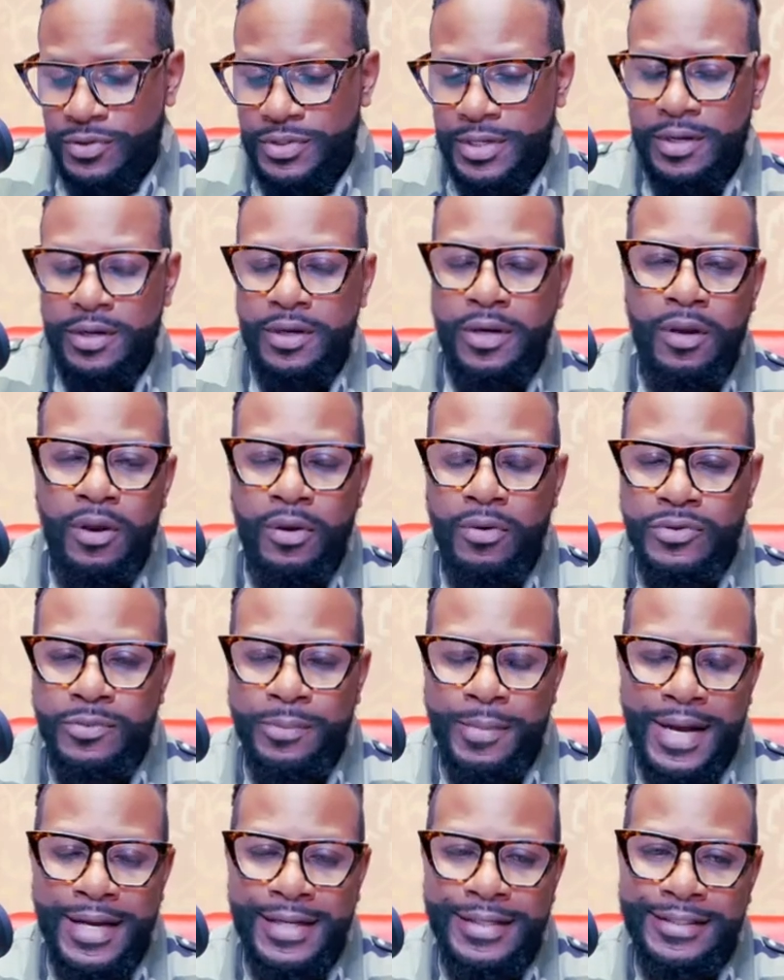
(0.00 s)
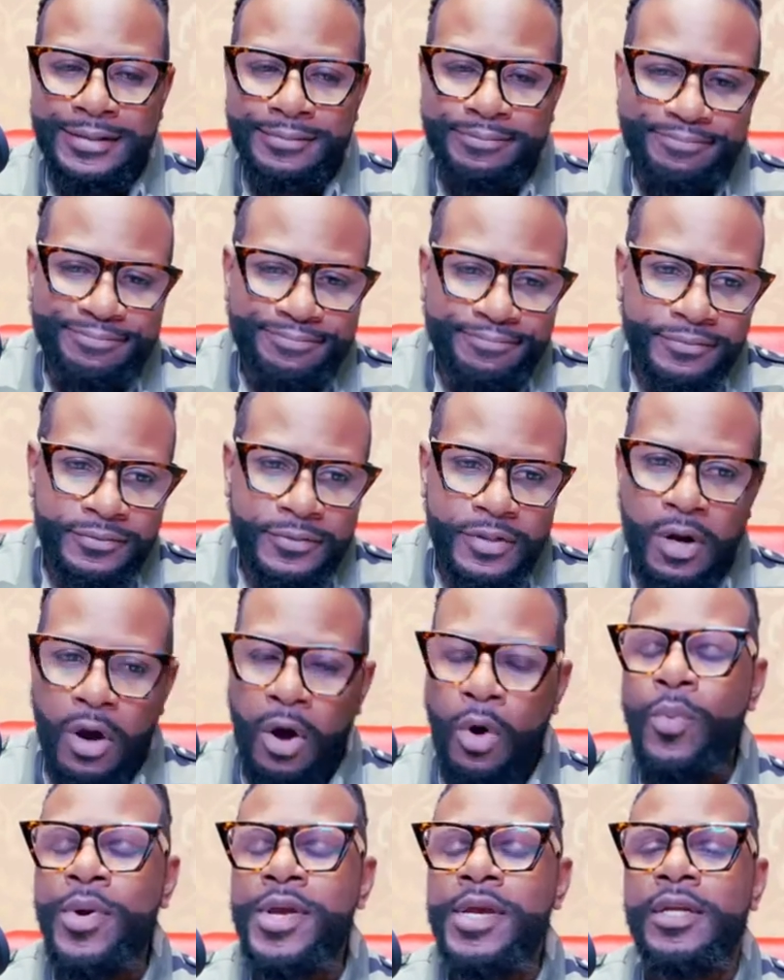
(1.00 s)
that are closed-minded,
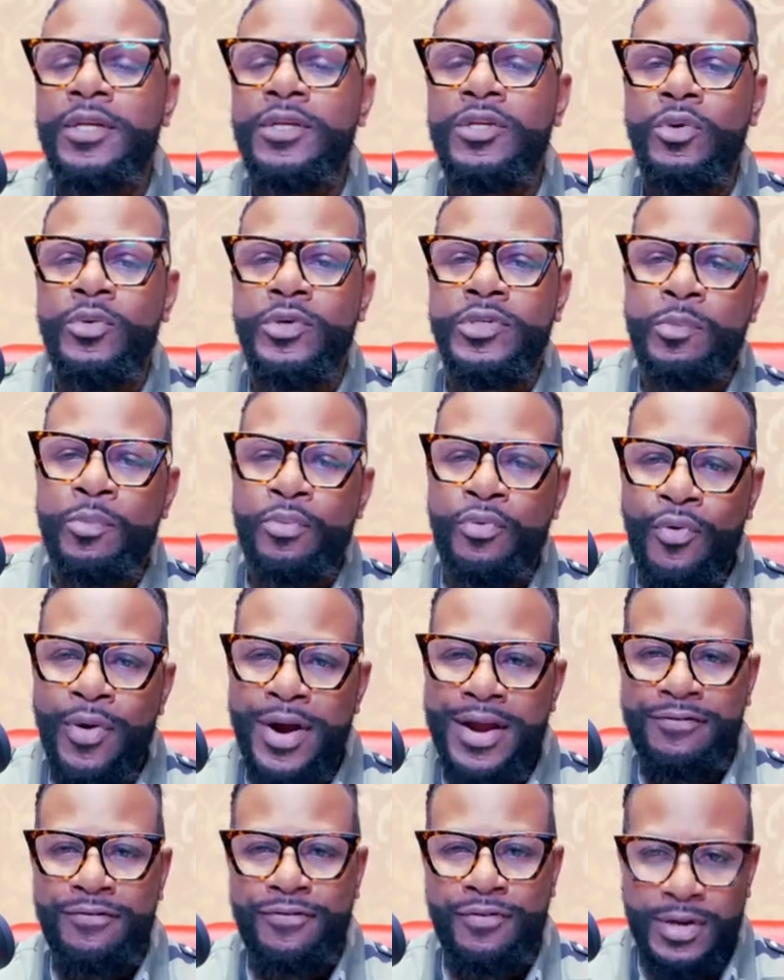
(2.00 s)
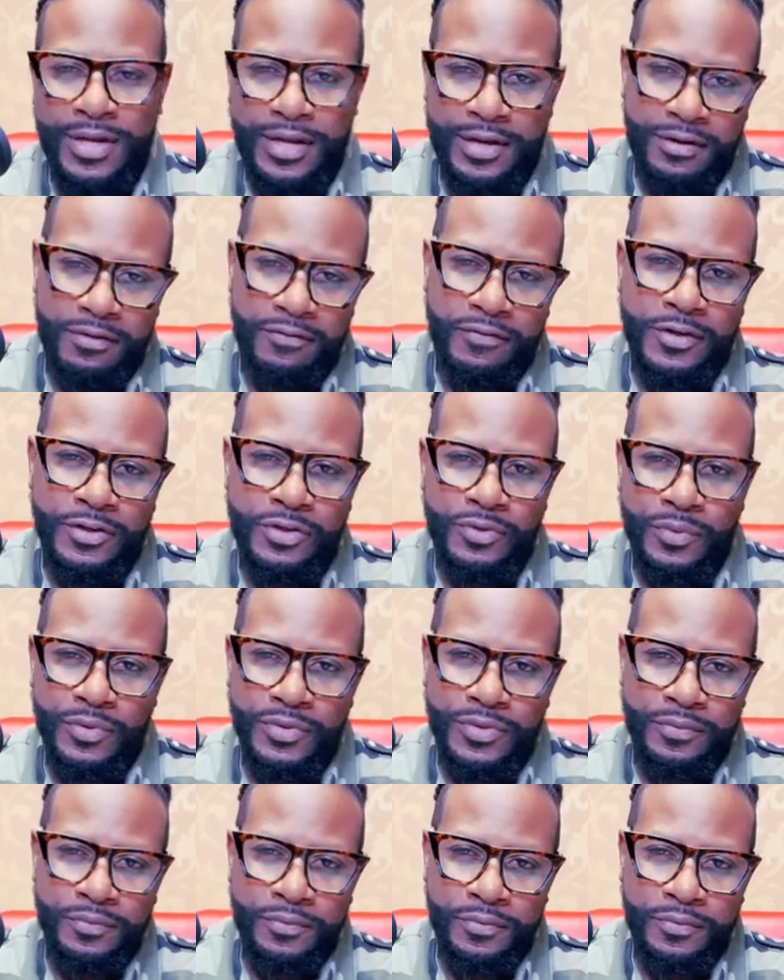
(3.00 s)
all we can do is pray for individuals